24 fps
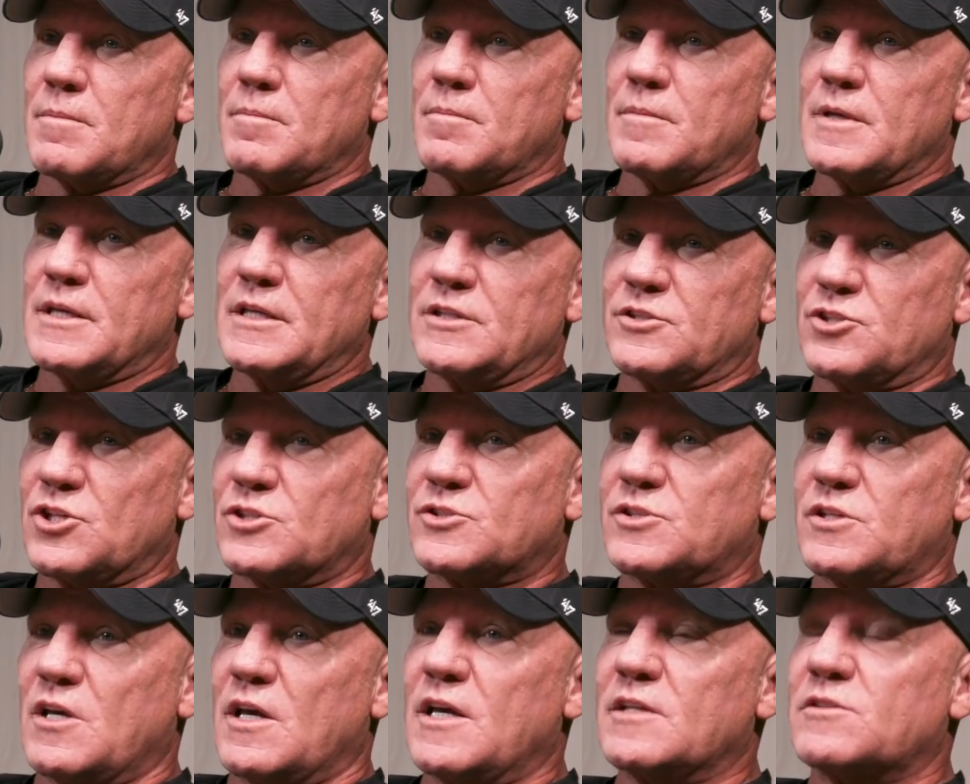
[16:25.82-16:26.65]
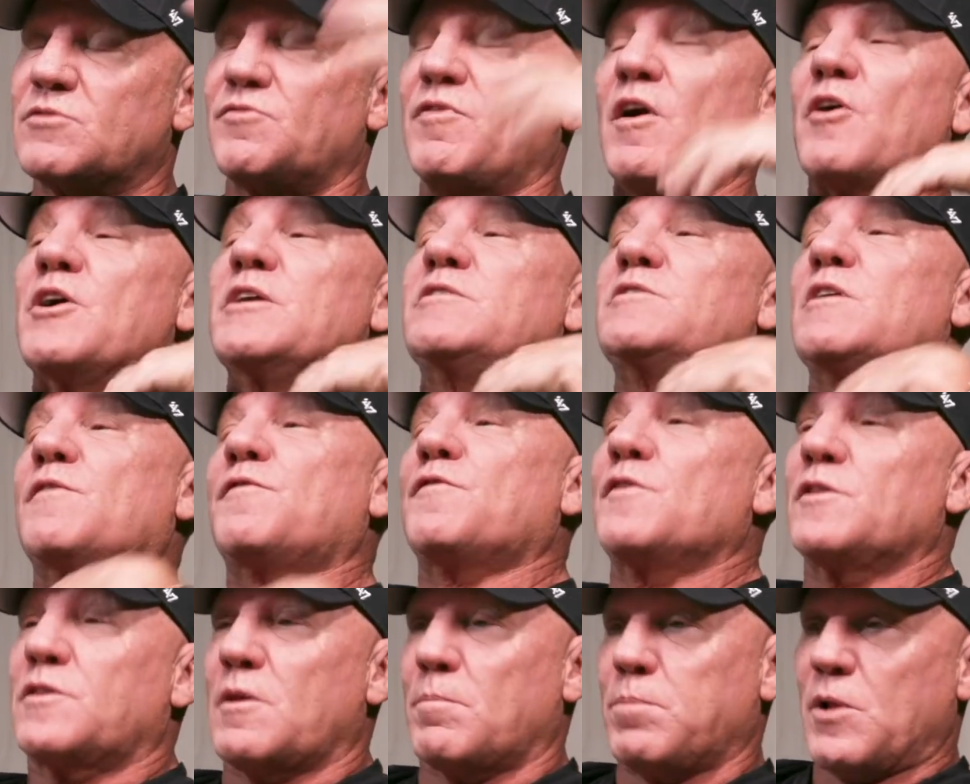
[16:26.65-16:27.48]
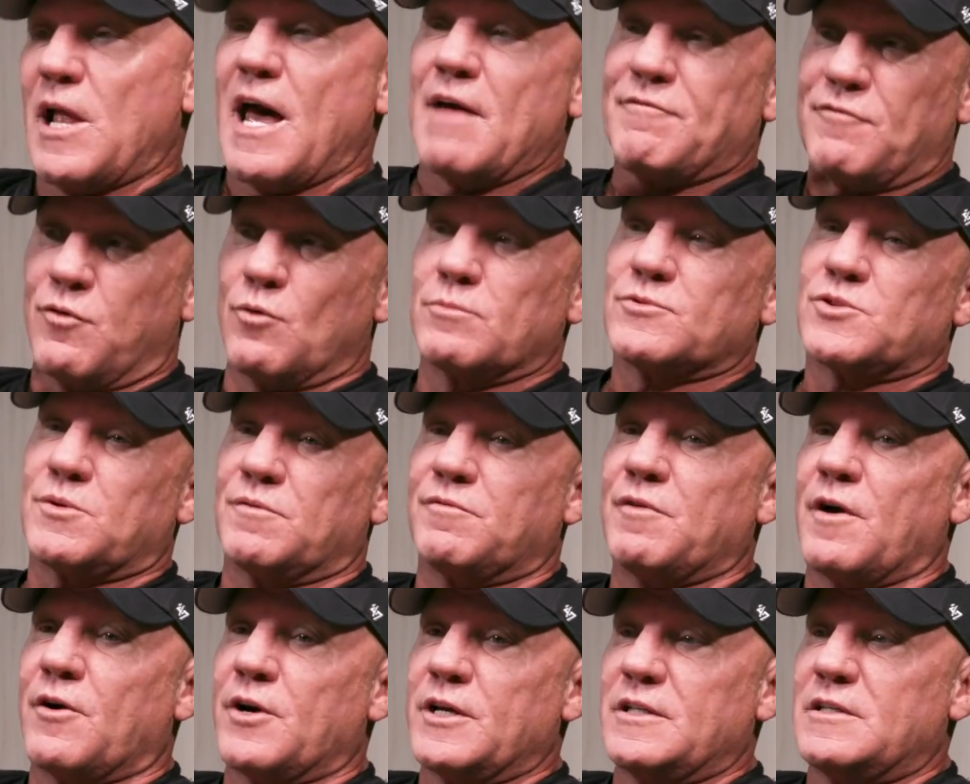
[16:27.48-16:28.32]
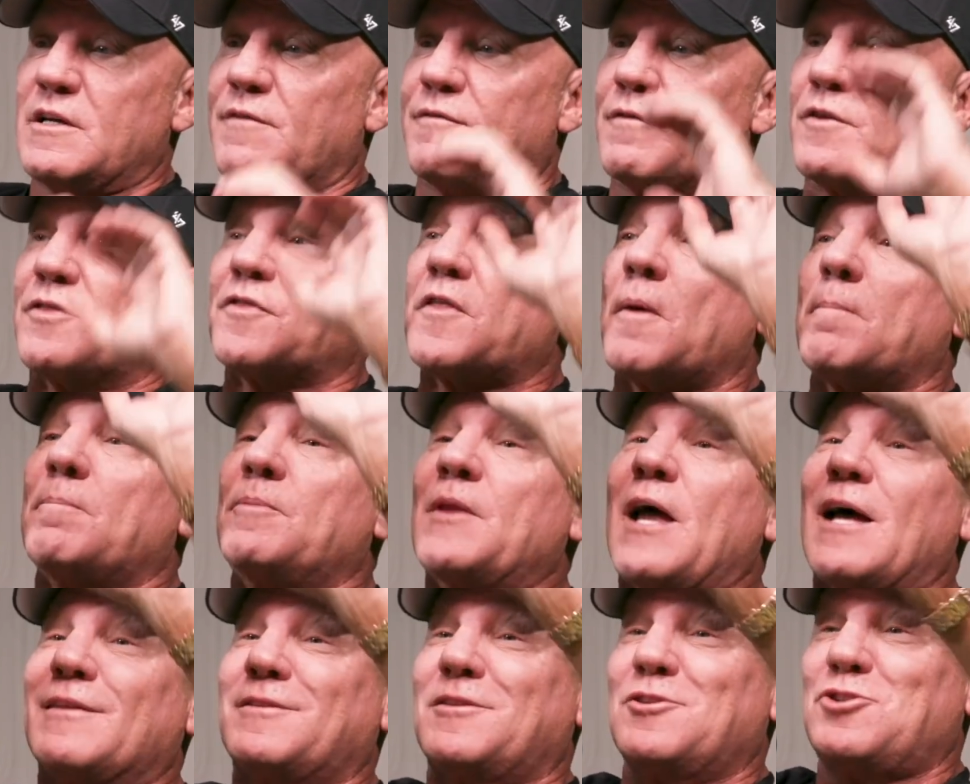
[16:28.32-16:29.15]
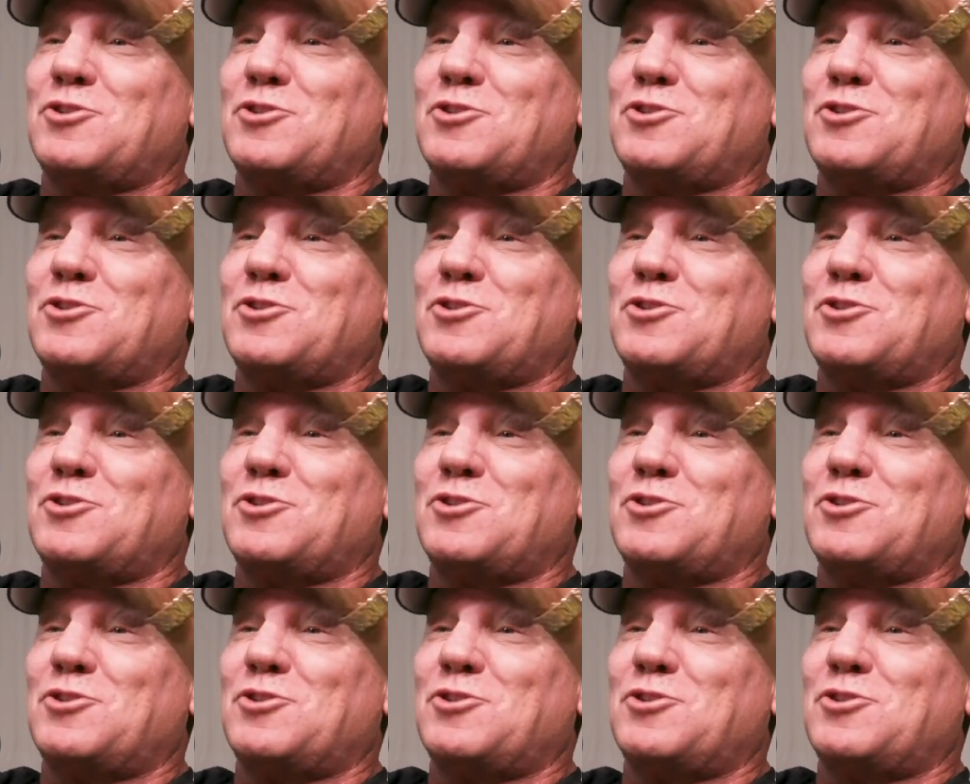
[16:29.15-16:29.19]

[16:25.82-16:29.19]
It's very different. The platforms are very different. Not the